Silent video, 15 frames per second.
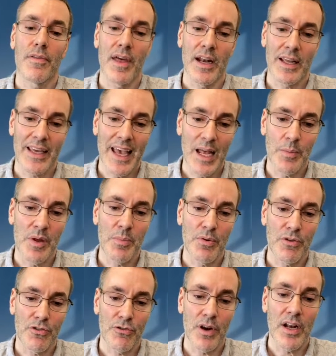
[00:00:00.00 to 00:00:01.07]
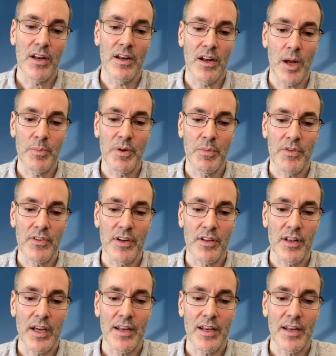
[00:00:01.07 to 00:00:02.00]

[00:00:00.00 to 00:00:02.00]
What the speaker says: That it can be portrayed in an optimistic light.